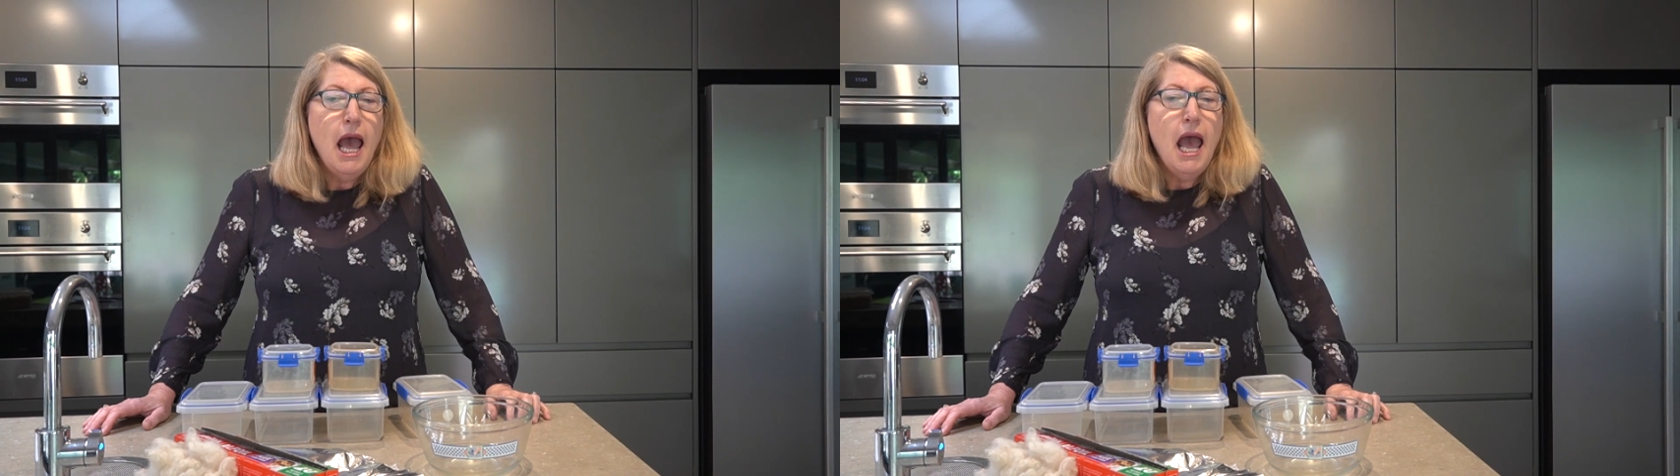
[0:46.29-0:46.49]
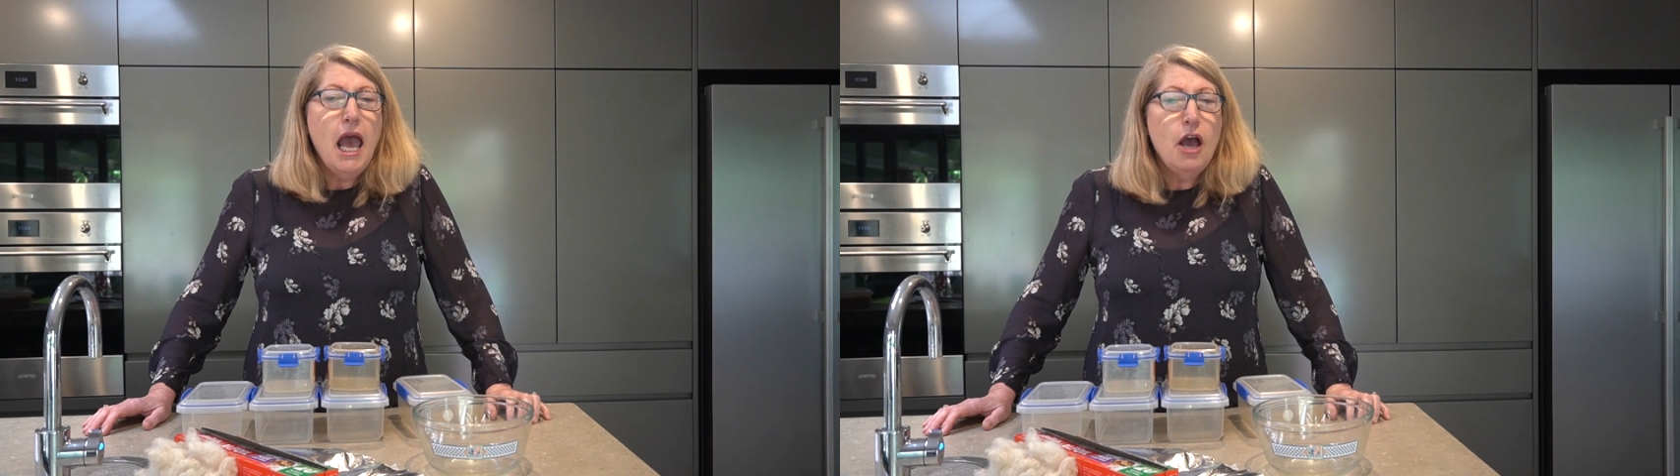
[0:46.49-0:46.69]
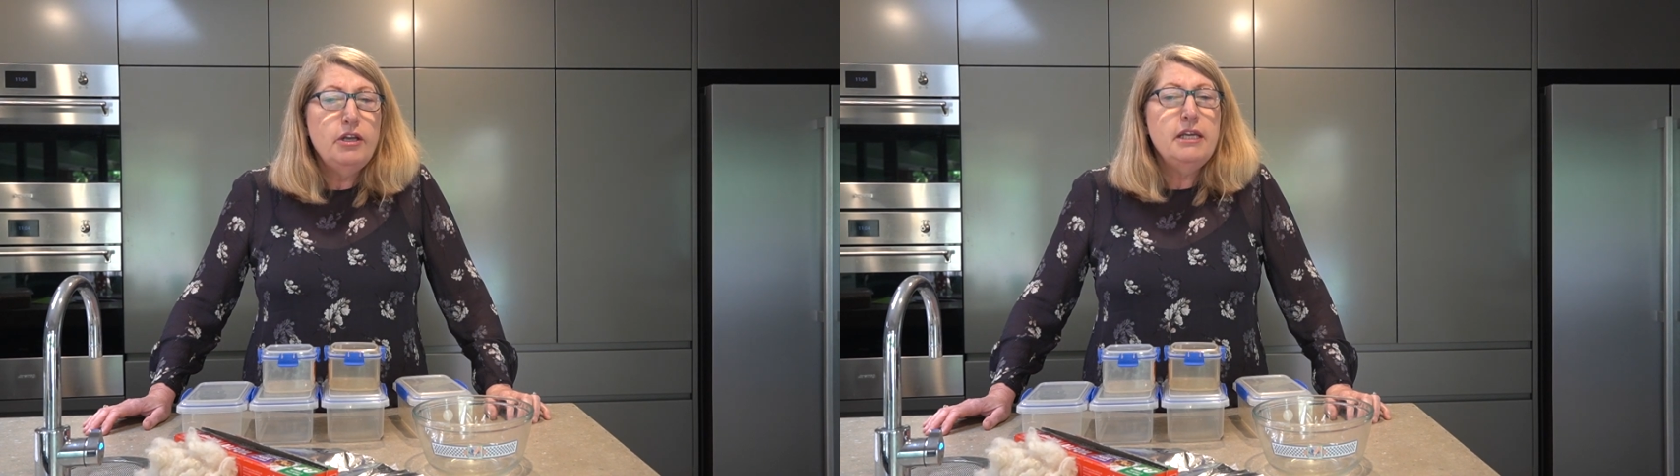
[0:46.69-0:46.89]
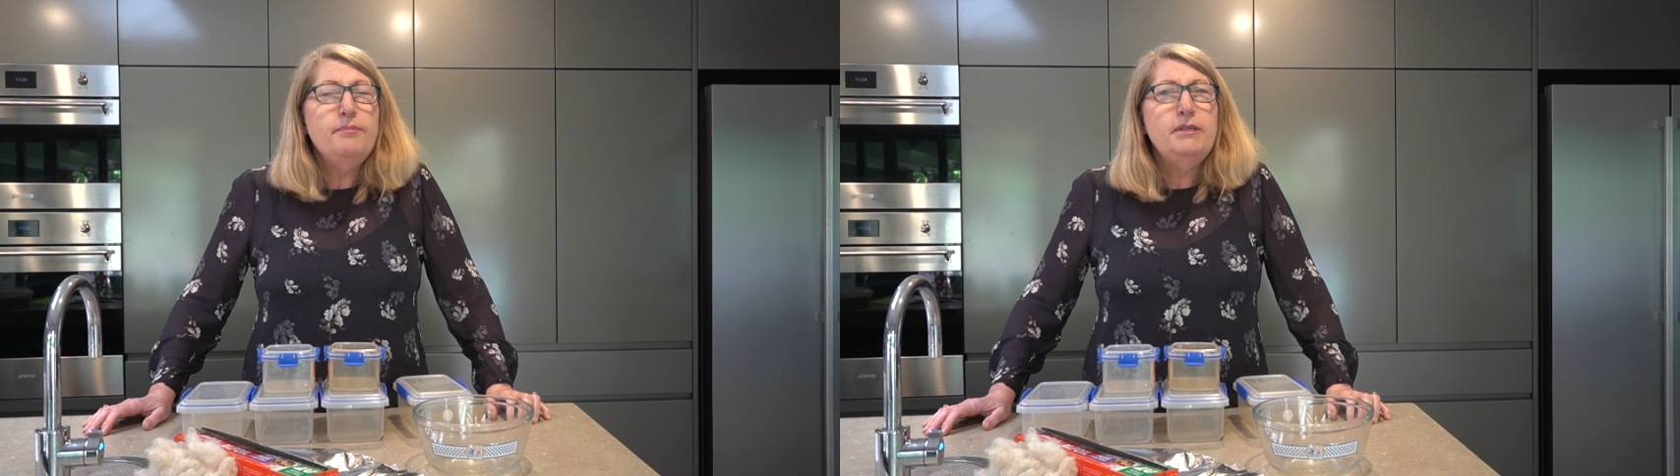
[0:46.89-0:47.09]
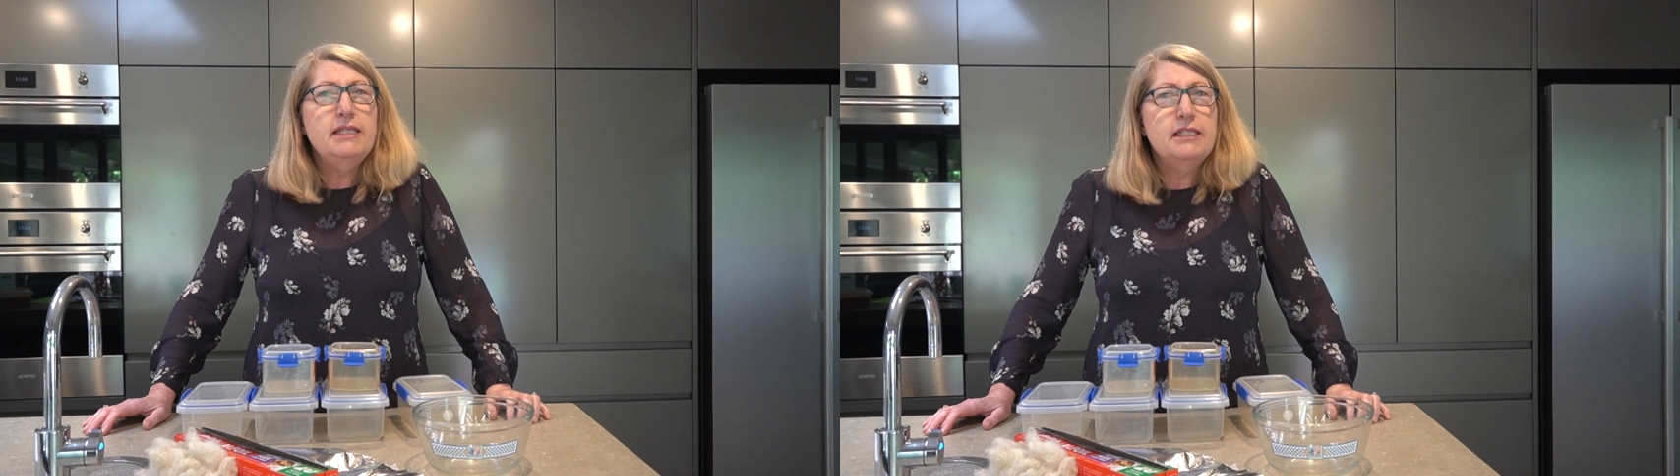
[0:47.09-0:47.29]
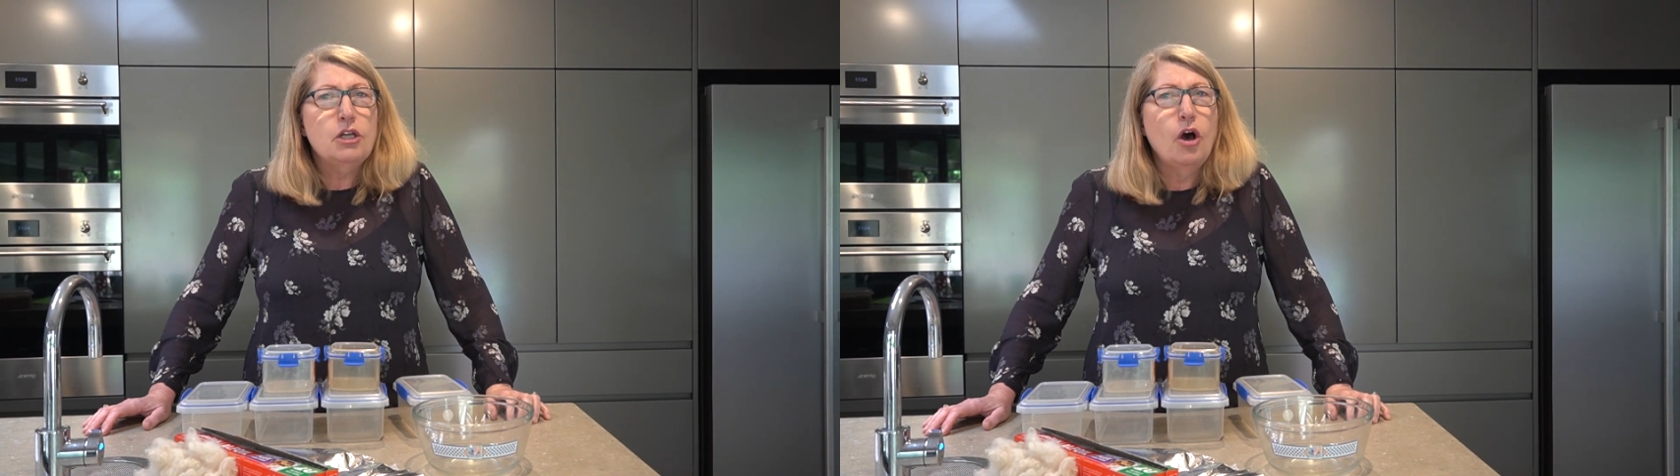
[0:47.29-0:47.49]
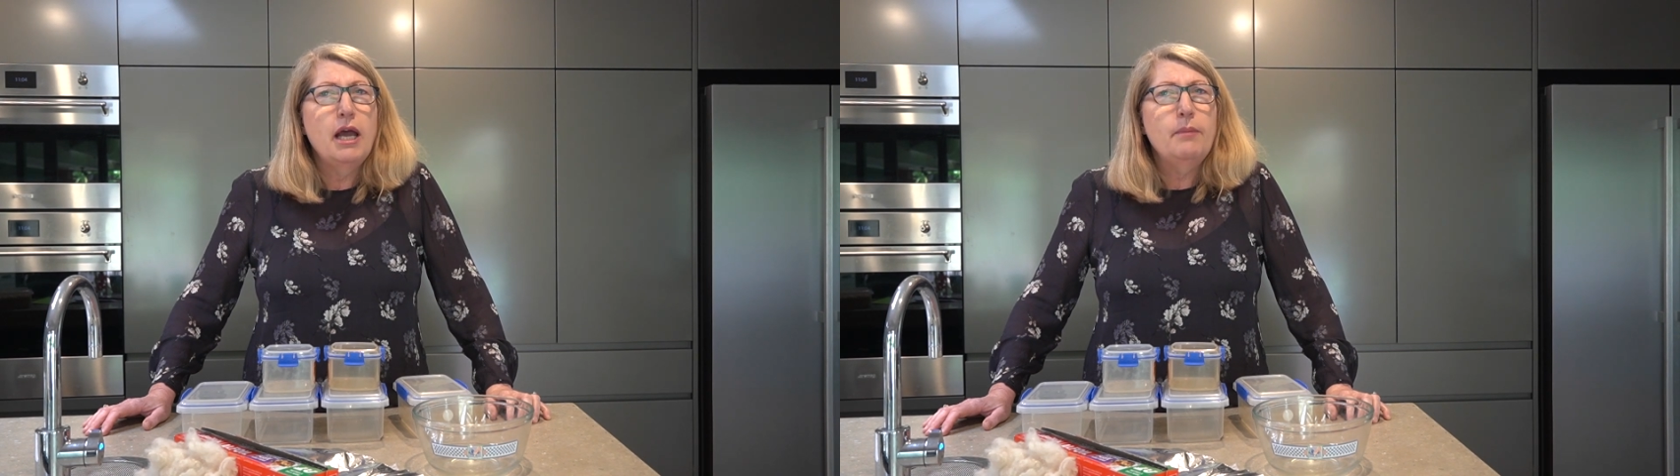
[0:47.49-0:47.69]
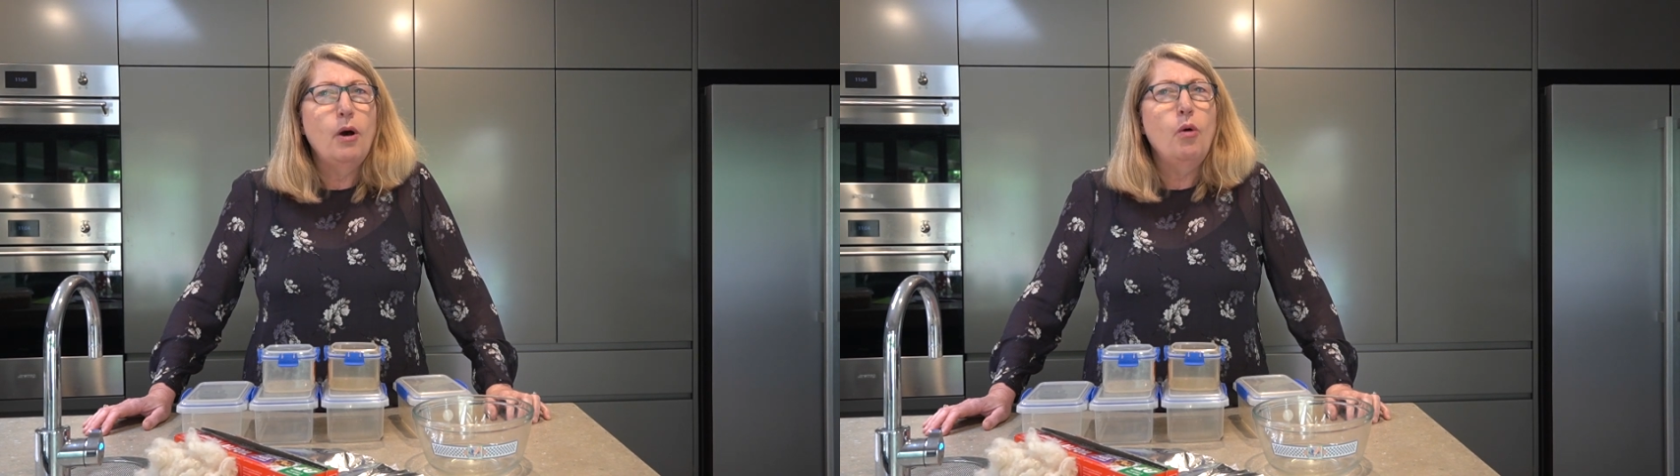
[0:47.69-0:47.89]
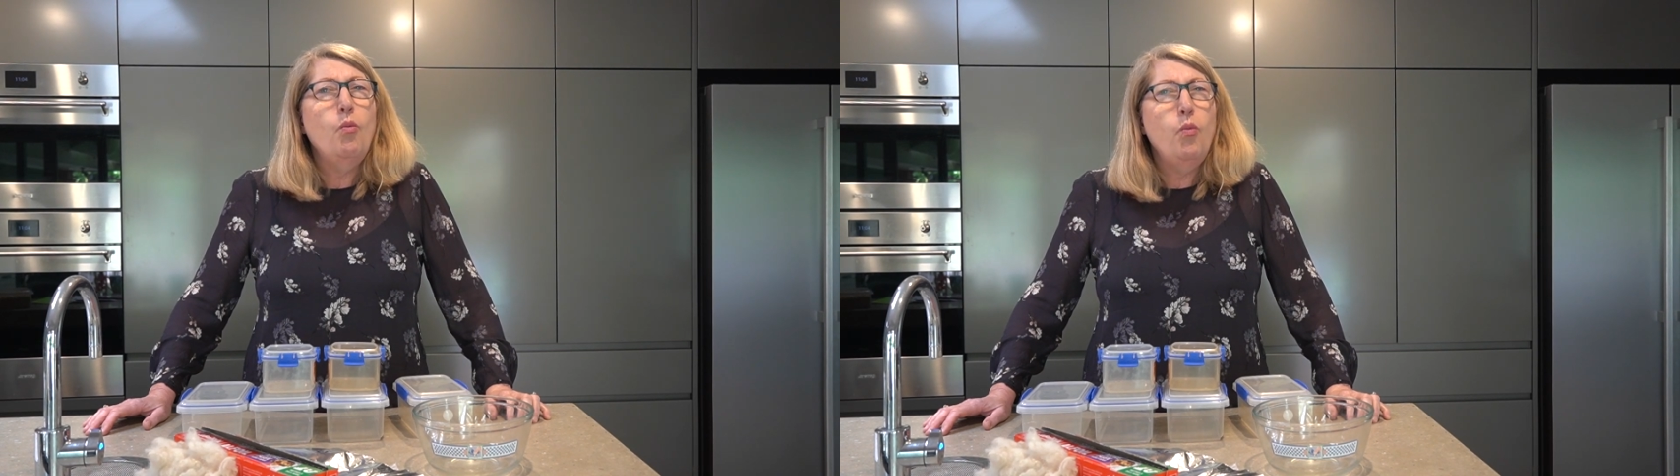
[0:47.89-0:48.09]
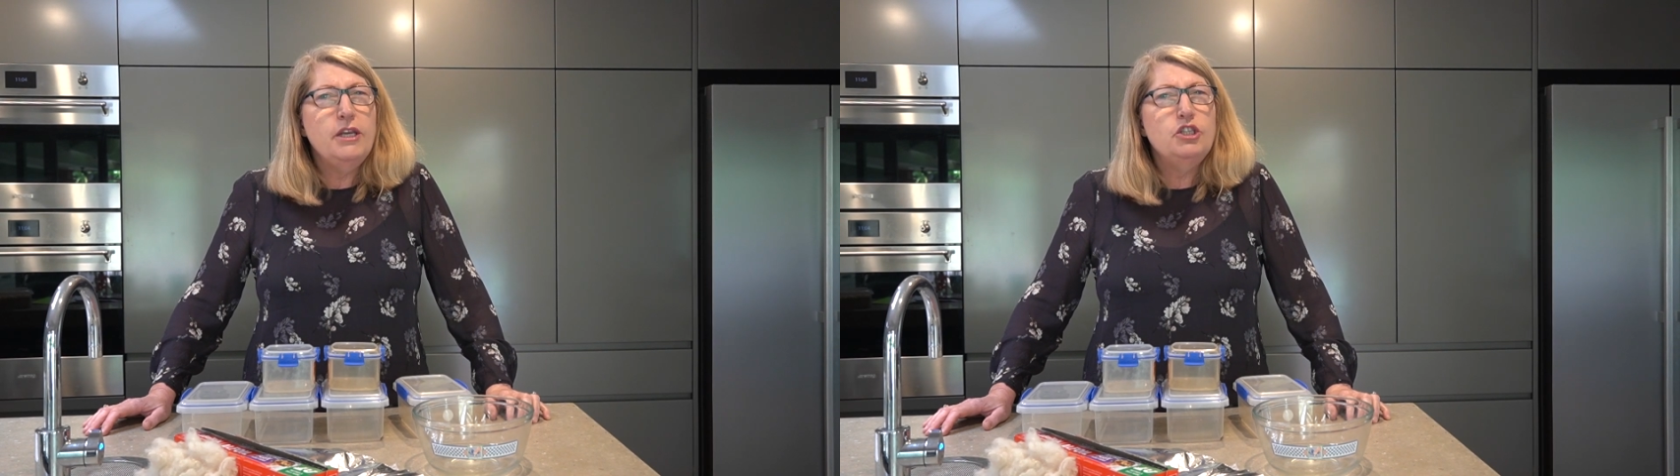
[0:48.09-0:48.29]
How do you decide
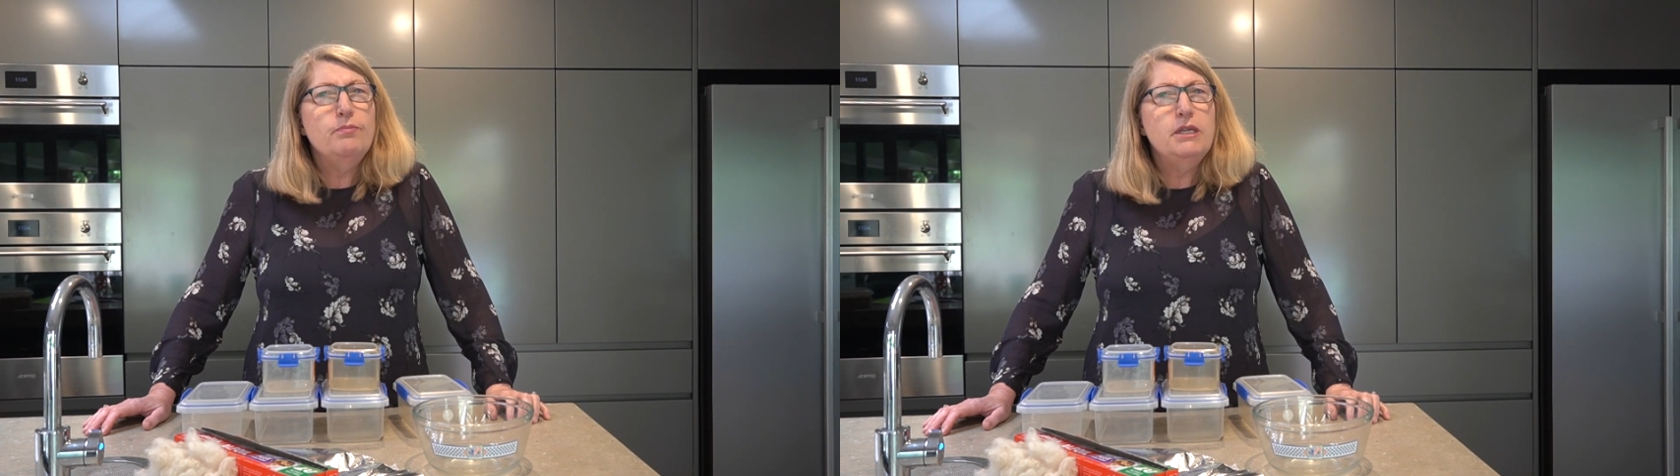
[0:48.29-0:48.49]
upon which